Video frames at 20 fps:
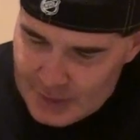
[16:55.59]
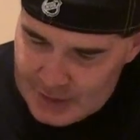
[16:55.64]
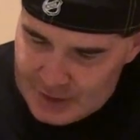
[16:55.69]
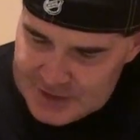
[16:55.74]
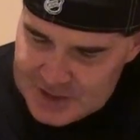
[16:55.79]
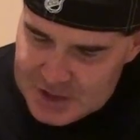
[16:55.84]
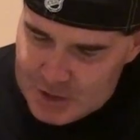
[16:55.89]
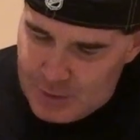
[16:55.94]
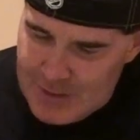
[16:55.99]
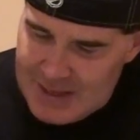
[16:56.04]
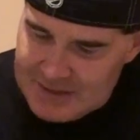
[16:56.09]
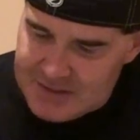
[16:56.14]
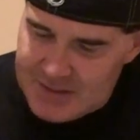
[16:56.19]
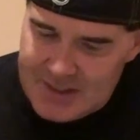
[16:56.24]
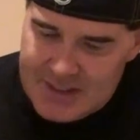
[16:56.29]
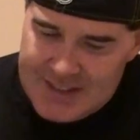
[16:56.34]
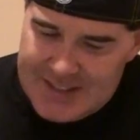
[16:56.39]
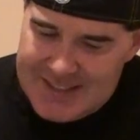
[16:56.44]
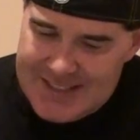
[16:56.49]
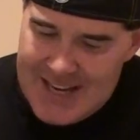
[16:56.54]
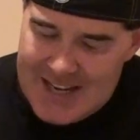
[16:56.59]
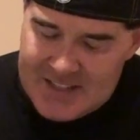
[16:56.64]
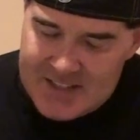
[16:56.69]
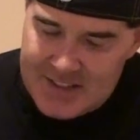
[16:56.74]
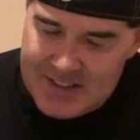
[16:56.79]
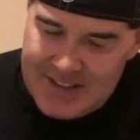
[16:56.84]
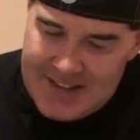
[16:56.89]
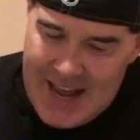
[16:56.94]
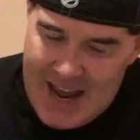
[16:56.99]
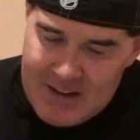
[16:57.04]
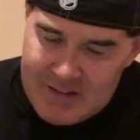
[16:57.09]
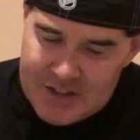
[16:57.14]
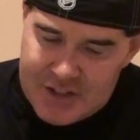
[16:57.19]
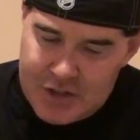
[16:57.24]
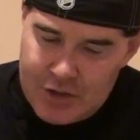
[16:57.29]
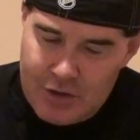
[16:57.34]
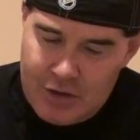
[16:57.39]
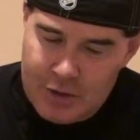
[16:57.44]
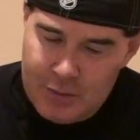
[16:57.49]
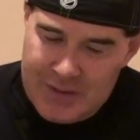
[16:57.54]
Let's go out to the desert in
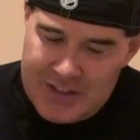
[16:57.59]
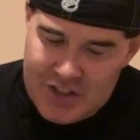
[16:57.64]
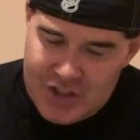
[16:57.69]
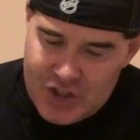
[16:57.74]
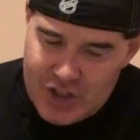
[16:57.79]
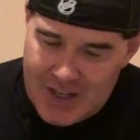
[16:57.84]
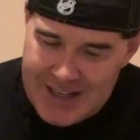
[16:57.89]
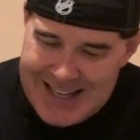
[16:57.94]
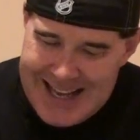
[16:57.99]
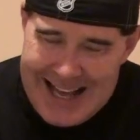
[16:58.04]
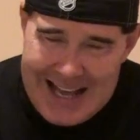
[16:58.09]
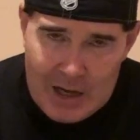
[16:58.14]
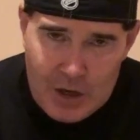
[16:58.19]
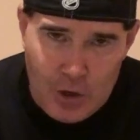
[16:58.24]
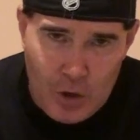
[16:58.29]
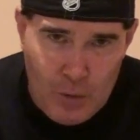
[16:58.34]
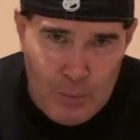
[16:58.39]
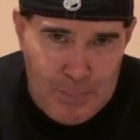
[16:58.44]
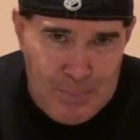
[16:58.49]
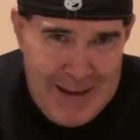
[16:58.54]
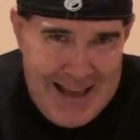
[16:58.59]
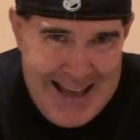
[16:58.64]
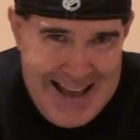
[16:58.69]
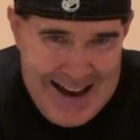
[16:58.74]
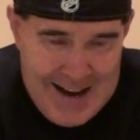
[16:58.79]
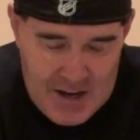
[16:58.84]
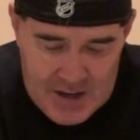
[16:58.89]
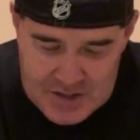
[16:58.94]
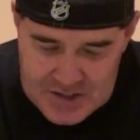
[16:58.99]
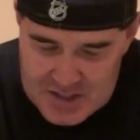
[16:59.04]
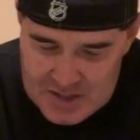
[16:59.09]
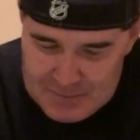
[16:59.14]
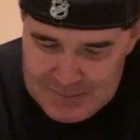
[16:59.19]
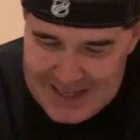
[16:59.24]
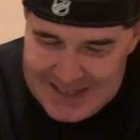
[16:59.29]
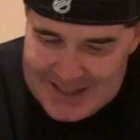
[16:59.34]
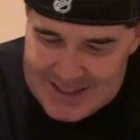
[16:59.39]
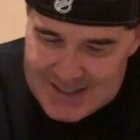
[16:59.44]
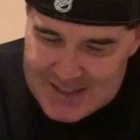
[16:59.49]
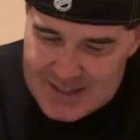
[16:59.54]
Arizona where the Chicago Bears are
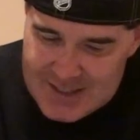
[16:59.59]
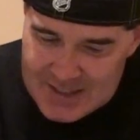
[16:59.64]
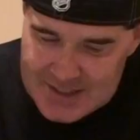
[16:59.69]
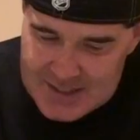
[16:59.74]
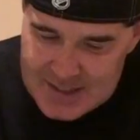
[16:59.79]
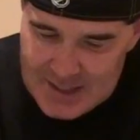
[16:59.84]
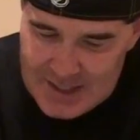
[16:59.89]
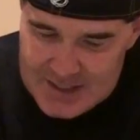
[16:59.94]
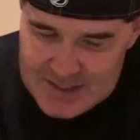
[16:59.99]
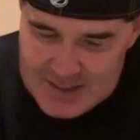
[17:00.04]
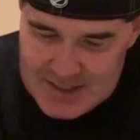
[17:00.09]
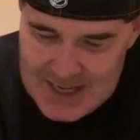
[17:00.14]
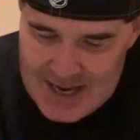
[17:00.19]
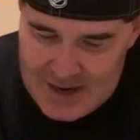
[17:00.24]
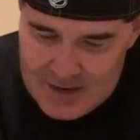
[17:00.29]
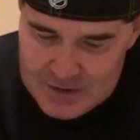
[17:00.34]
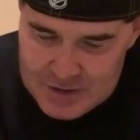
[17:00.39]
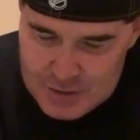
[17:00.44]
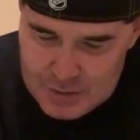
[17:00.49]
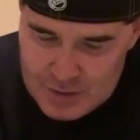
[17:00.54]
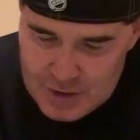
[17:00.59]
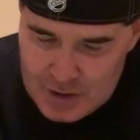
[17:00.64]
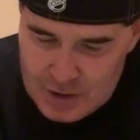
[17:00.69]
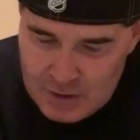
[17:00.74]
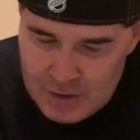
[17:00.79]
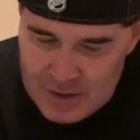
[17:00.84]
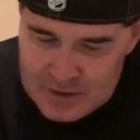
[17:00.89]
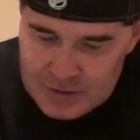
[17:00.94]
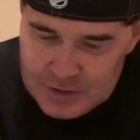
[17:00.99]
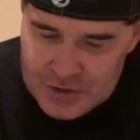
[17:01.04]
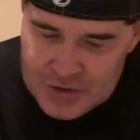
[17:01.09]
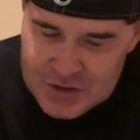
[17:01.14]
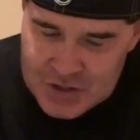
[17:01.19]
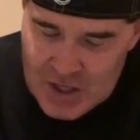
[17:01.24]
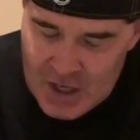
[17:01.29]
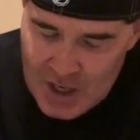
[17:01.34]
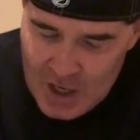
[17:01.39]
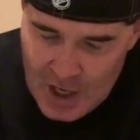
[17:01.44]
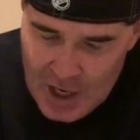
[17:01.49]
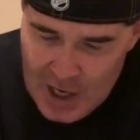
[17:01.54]
minus six against the Arizona
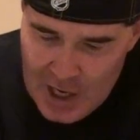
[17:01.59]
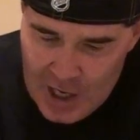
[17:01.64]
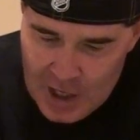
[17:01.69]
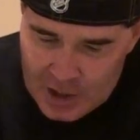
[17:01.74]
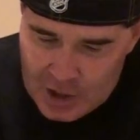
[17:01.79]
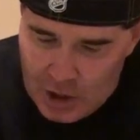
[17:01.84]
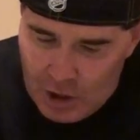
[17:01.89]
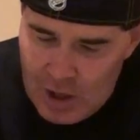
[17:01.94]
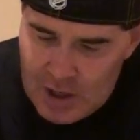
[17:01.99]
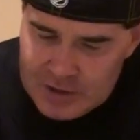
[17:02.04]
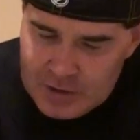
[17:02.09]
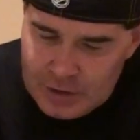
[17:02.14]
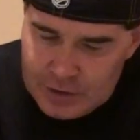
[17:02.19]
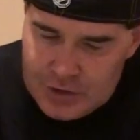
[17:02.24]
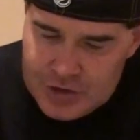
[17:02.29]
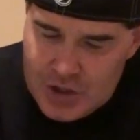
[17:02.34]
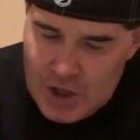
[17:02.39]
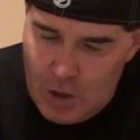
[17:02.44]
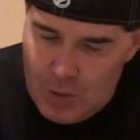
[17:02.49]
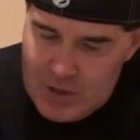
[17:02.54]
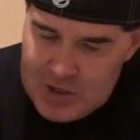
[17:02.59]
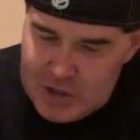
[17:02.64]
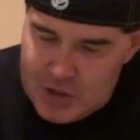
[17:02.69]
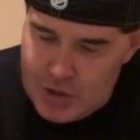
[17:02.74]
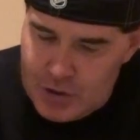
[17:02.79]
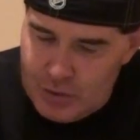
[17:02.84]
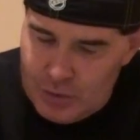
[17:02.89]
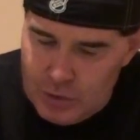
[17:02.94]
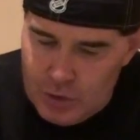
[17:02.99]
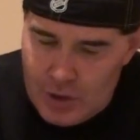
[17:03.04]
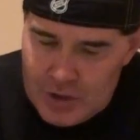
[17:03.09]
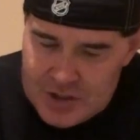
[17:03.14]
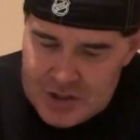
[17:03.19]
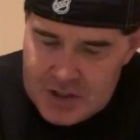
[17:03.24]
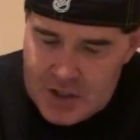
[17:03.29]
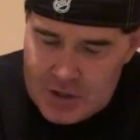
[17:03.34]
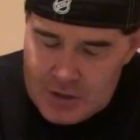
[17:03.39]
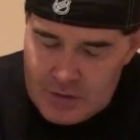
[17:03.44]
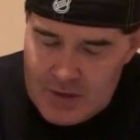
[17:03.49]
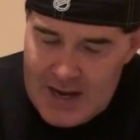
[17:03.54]
Cardinals. Cardinals 0-2
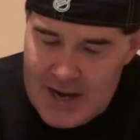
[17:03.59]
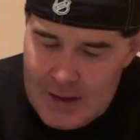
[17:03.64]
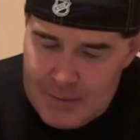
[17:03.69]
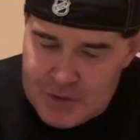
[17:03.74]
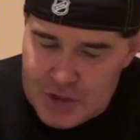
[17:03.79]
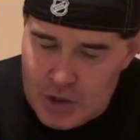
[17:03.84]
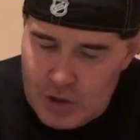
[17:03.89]
lost to the Rams.